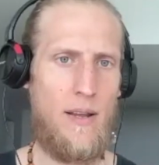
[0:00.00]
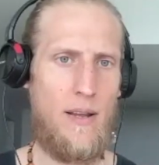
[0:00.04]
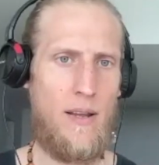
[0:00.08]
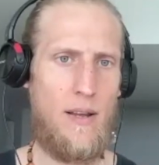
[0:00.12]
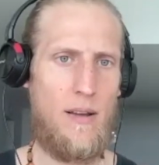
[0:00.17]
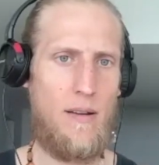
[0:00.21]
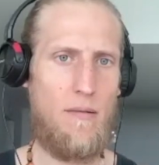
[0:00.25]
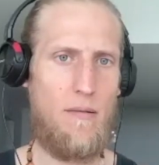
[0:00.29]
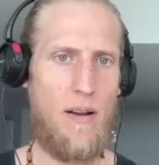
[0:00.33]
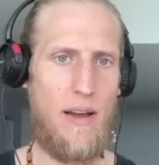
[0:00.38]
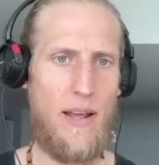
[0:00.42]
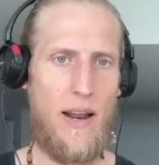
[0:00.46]

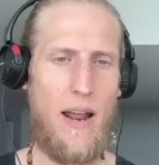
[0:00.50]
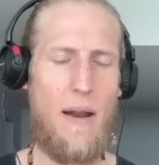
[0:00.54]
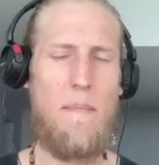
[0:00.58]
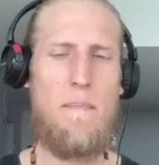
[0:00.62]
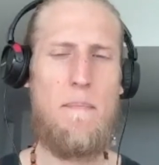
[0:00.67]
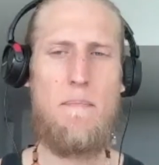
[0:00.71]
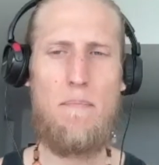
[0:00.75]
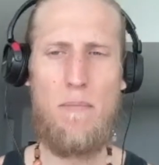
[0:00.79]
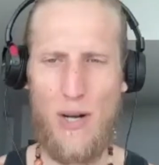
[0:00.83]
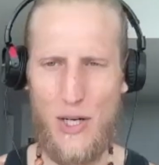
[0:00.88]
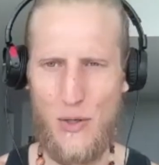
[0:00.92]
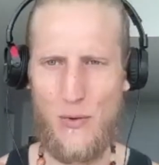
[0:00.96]
Right. I'd
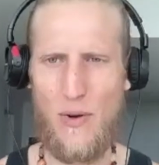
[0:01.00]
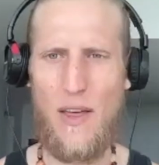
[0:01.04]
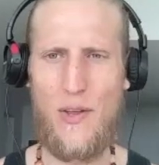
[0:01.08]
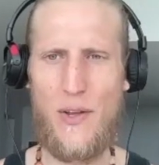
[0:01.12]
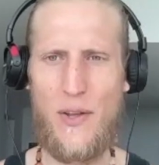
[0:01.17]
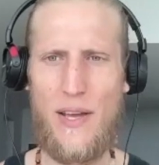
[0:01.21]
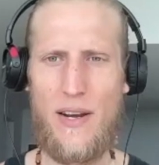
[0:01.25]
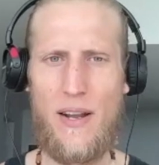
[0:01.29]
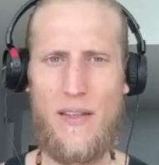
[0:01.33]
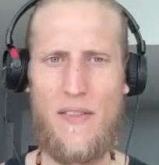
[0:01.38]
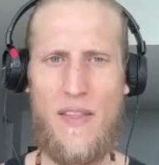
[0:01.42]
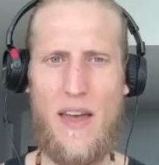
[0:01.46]
much rather
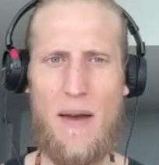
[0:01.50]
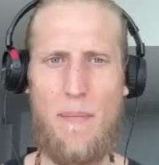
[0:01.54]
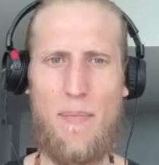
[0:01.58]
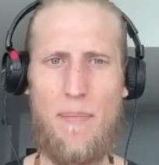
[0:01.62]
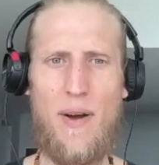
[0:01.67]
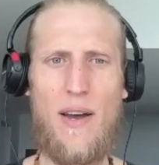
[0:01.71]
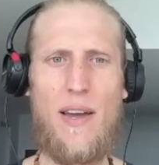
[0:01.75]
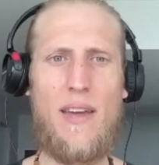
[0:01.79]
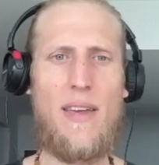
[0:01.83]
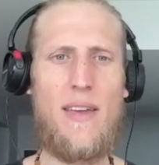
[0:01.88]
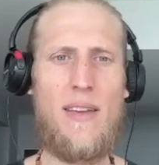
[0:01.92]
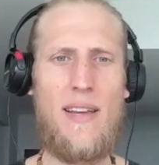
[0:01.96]
get on that
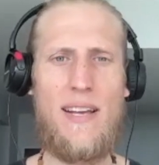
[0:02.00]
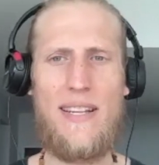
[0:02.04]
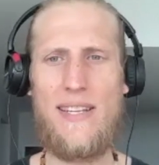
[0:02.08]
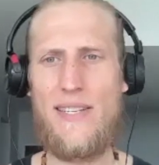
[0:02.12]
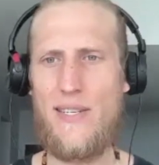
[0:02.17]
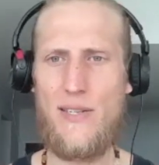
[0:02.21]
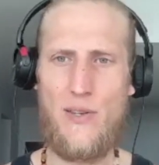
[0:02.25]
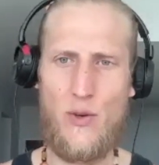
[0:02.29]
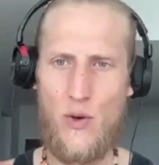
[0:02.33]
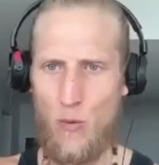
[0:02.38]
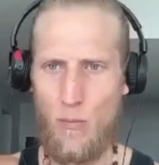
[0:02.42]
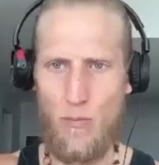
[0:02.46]
bike
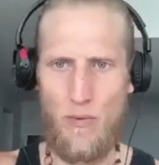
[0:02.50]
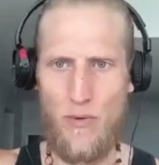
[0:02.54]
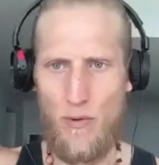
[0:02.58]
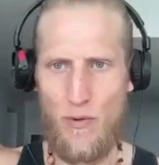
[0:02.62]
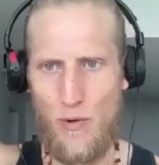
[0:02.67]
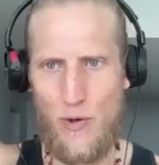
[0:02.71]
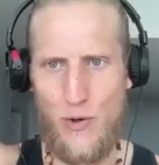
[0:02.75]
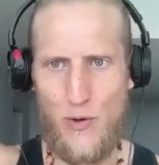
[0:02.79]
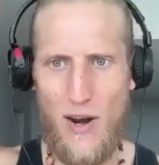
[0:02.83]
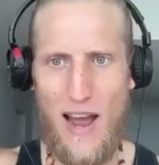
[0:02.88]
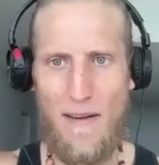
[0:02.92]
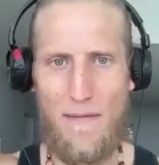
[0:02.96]
zoom through
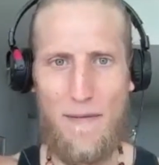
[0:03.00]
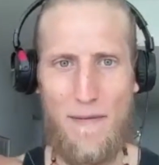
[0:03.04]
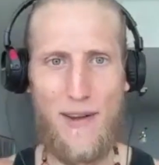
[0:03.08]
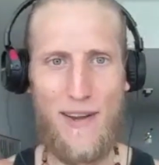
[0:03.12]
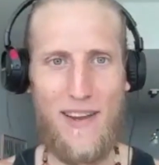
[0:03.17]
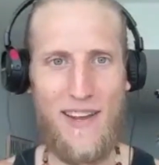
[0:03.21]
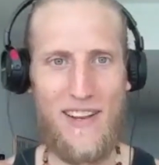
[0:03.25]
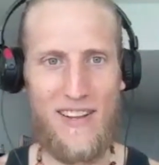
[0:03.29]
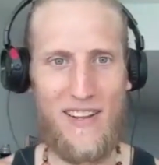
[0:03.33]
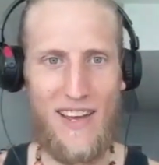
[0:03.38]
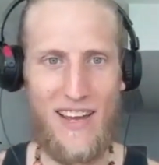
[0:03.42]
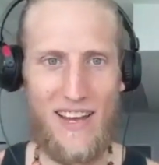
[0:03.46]
traffic
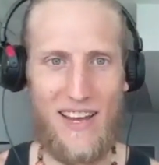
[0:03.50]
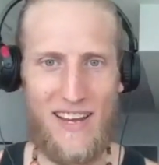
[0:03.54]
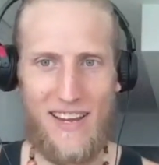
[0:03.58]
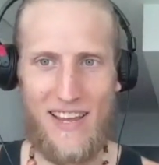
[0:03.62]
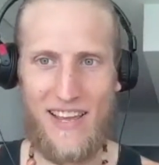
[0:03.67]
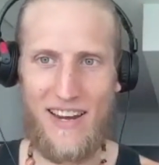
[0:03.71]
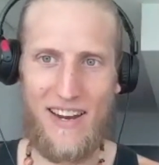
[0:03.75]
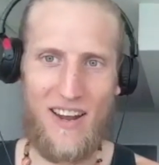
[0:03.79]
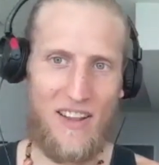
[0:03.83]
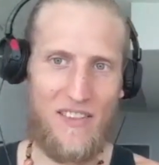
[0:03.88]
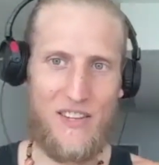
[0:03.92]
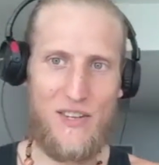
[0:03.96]
and like get
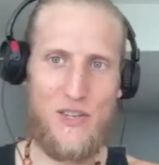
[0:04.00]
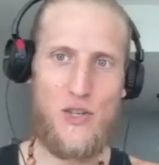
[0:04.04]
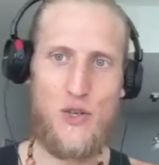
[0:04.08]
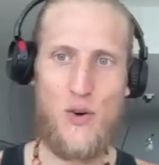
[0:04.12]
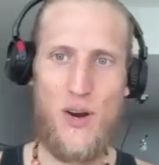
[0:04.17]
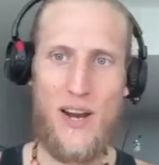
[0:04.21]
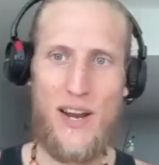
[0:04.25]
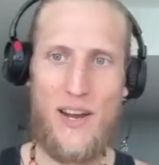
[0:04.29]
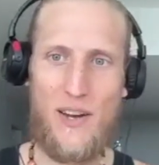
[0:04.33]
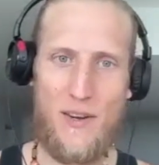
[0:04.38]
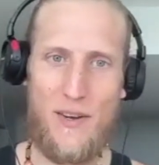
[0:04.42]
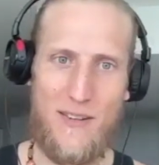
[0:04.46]
on these
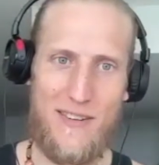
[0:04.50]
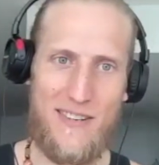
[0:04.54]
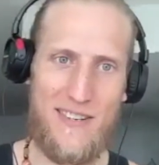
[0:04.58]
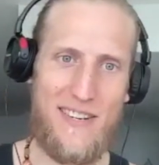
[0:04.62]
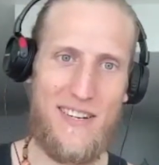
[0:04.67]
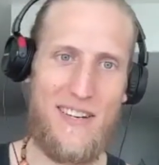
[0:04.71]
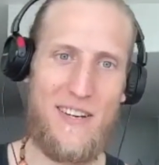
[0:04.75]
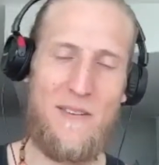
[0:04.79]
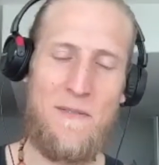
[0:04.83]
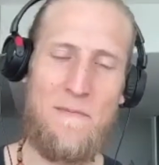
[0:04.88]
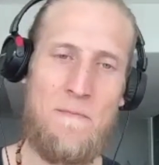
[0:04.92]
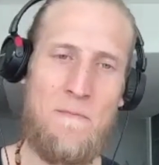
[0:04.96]
trails
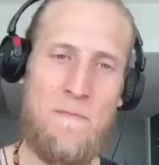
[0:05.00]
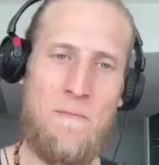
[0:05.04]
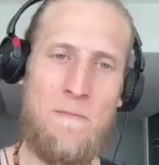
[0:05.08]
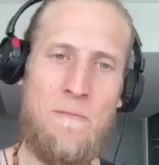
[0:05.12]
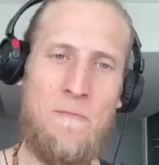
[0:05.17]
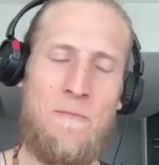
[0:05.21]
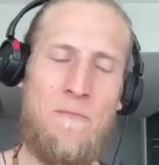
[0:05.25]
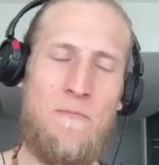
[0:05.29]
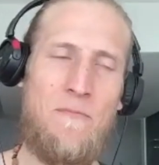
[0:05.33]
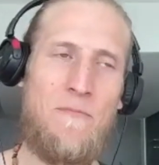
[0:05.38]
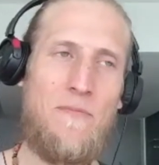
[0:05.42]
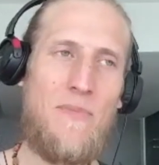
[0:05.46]
and
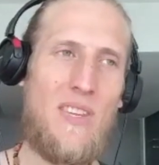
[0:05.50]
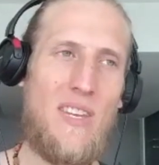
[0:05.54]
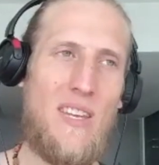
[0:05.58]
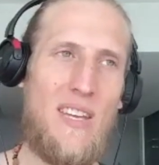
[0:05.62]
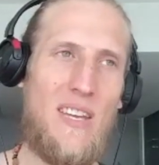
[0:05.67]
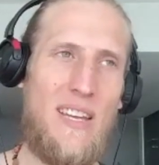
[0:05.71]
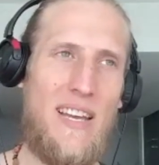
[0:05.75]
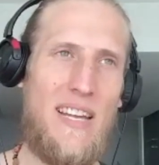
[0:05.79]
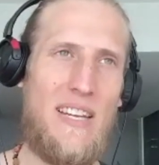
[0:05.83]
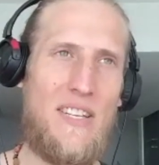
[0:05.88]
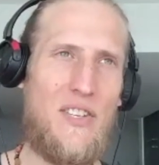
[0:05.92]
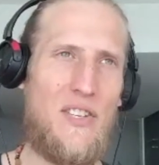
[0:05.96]

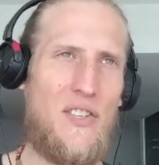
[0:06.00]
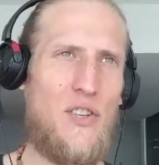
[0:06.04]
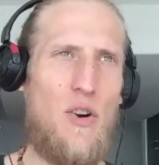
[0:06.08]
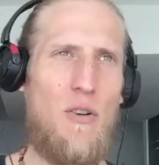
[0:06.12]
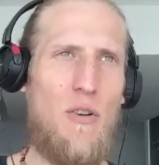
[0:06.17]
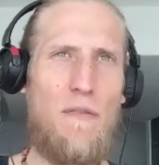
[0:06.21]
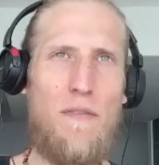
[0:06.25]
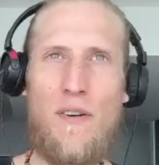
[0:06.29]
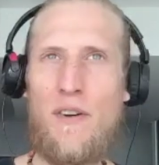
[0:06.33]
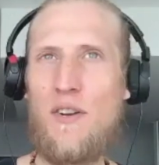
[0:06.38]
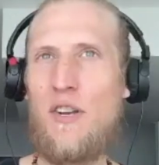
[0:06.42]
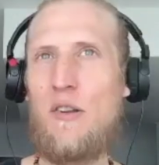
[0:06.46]
it's so
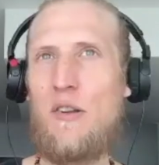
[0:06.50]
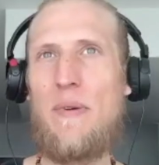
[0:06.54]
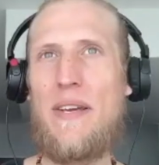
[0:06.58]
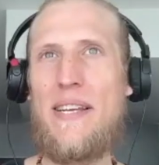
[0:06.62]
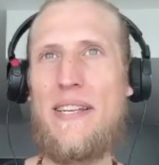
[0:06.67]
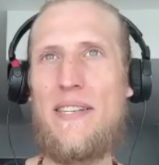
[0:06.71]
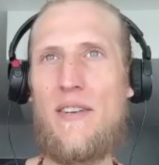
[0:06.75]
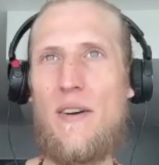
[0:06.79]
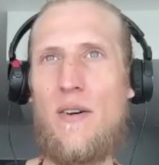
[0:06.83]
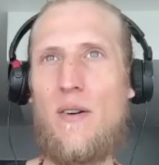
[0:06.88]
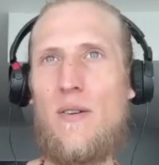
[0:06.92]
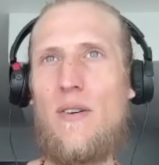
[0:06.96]
fun to me.
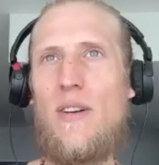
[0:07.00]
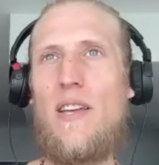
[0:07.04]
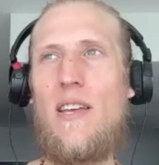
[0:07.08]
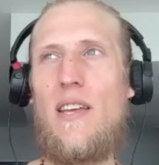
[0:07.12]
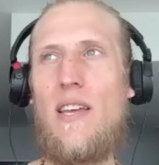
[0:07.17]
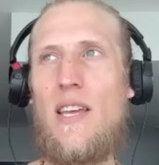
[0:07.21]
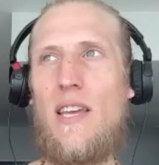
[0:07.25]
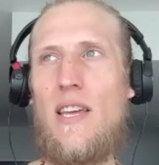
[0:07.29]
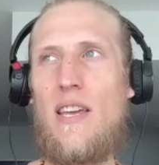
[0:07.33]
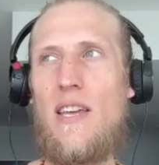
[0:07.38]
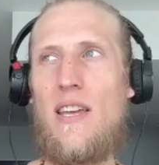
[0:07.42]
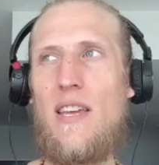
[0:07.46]
So
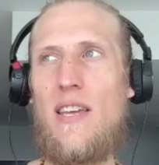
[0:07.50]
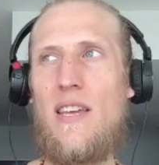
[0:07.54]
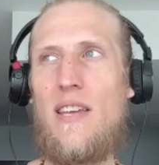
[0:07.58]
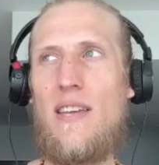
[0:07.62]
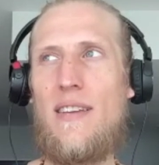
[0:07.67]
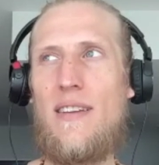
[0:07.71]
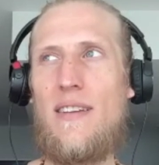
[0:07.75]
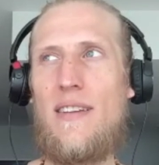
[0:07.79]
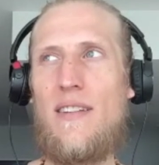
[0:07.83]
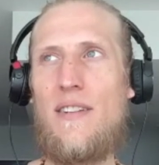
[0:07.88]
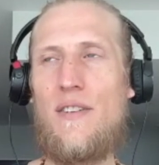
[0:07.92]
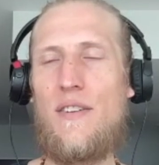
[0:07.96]

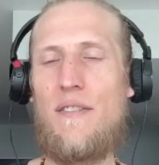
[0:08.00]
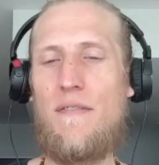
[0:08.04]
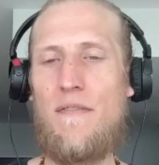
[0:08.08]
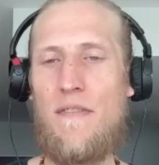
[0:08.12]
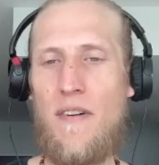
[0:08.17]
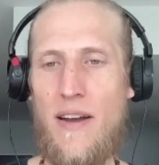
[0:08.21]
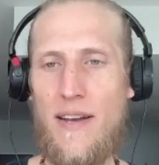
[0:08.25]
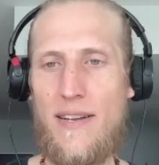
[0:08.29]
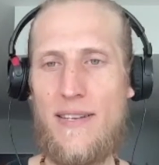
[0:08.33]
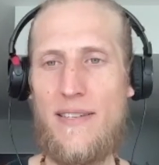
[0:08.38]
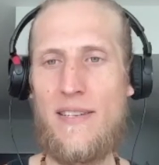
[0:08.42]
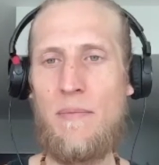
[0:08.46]

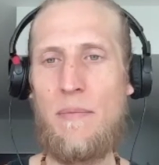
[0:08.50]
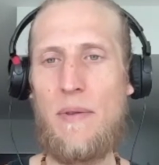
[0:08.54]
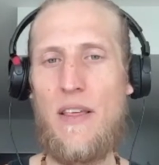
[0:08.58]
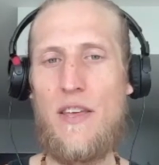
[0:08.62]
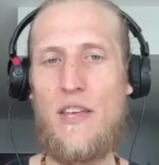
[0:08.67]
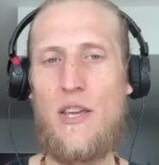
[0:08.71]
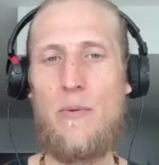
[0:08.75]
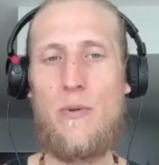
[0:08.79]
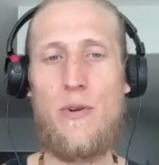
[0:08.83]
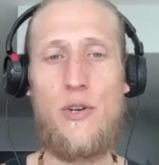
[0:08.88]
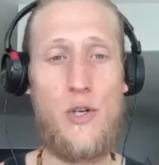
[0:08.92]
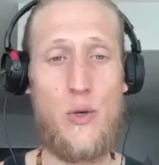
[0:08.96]
find something that
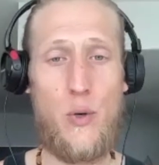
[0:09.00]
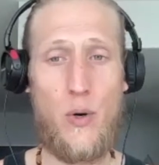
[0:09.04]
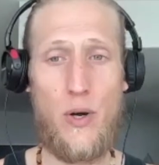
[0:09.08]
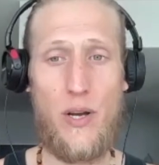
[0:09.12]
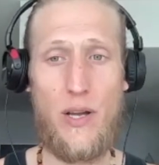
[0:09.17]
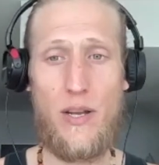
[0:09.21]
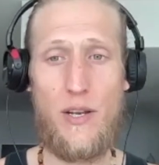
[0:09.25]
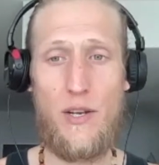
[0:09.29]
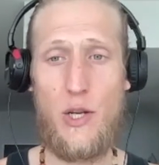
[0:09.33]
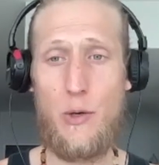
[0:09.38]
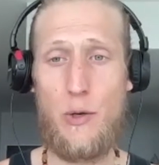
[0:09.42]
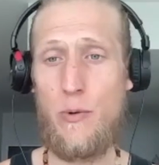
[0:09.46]
you enjoy.
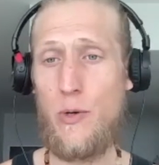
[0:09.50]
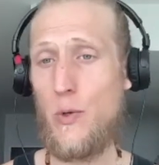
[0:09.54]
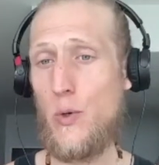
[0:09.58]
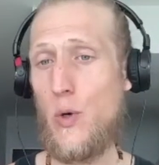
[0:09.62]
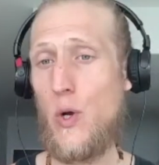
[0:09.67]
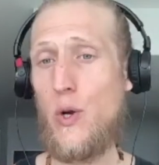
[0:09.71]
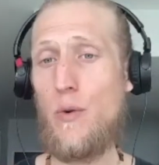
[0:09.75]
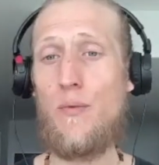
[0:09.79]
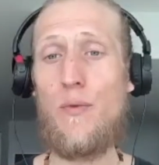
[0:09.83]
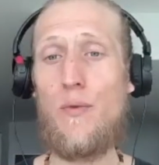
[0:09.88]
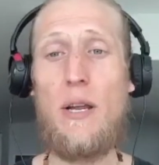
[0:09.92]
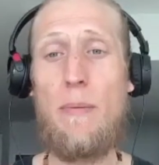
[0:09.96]
Do you enjoy
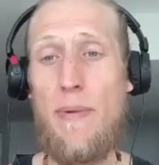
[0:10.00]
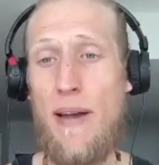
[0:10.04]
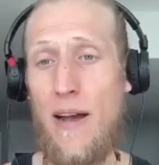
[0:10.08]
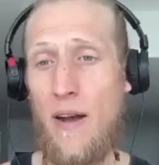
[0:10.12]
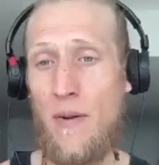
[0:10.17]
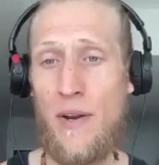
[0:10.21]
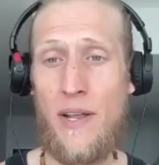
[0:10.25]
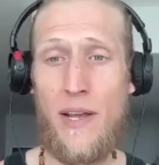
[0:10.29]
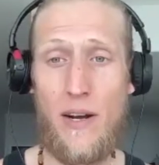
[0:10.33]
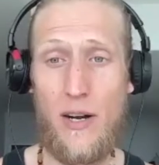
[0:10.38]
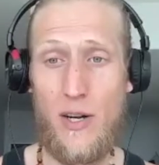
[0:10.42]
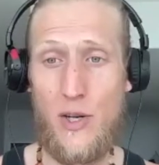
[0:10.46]

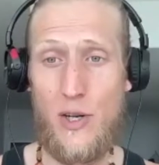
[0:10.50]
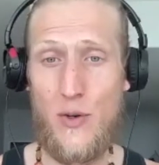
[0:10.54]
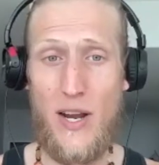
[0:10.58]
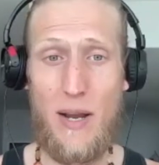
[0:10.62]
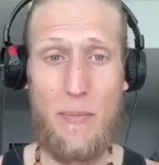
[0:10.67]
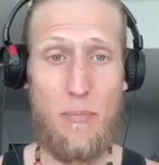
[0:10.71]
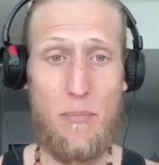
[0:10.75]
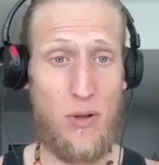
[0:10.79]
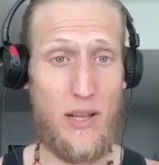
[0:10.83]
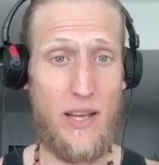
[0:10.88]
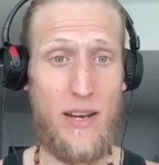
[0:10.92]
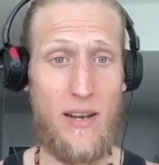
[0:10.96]
rebounding on a
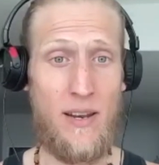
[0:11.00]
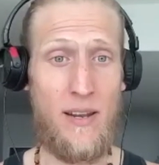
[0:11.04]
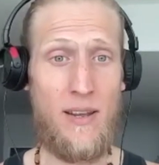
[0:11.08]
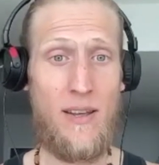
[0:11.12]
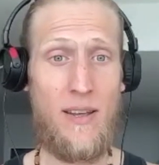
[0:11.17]
trampoline?